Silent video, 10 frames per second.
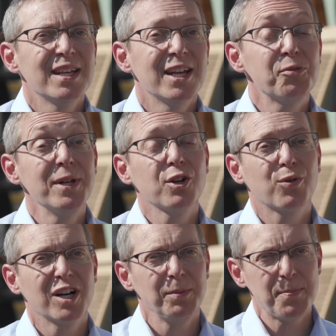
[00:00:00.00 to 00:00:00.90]
It's been
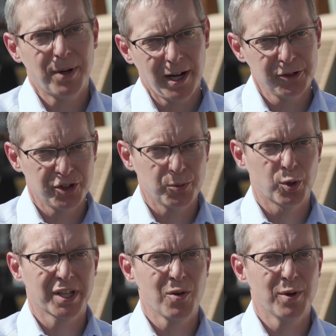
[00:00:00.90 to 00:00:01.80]
incredibly positive
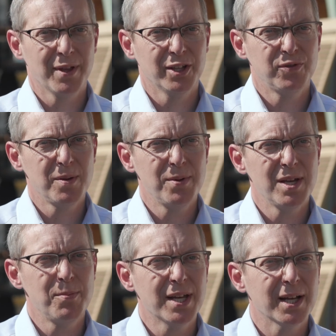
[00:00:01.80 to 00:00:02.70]
working with
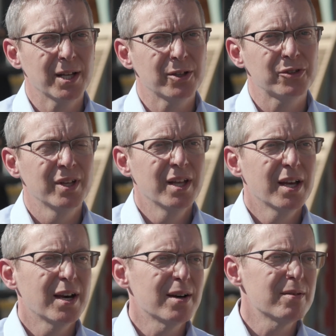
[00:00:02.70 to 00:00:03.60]
SVP because
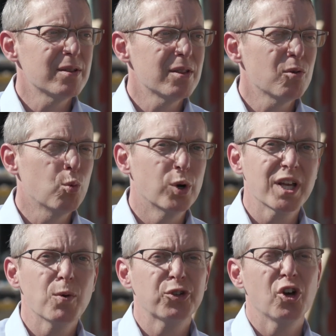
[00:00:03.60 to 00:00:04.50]

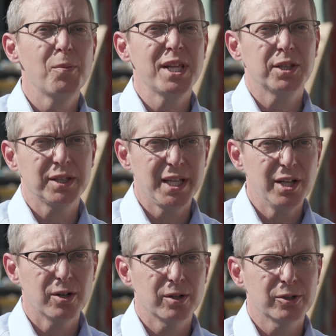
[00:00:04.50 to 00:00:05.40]
working with so many
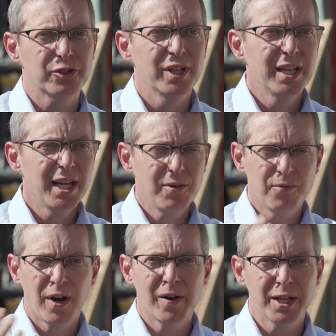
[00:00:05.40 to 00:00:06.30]
leaders in
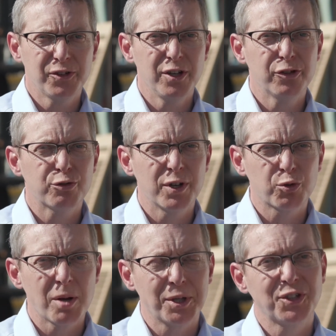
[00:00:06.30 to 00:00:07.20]
various industries,
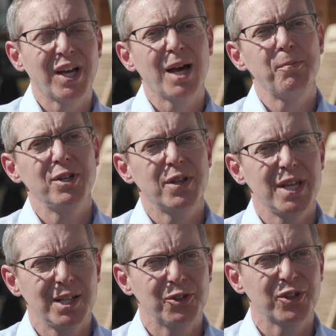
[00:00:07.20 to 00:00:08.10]
we're able to tap into
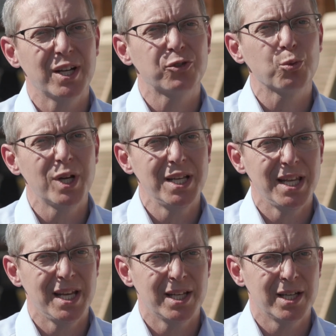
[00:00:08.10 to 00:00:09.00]
the insights we
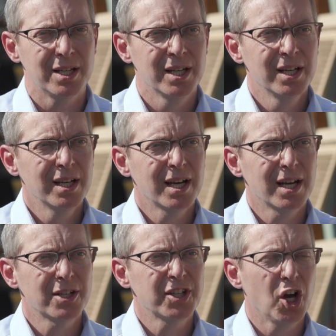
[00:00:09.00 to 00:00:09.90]
needed
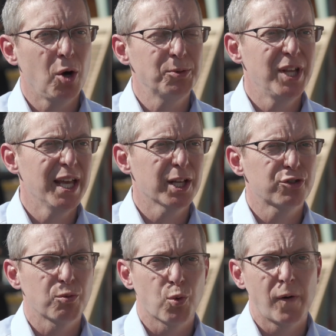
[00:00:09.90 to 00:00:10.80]
to help take us
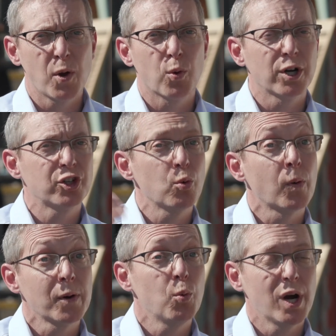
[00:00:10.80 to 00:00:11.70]
from where we were to
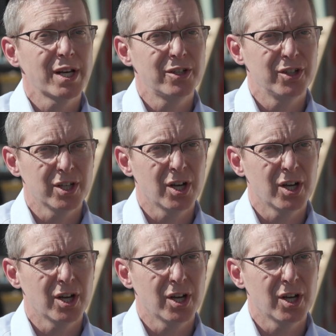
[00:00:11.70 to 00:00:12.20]
where we wanted to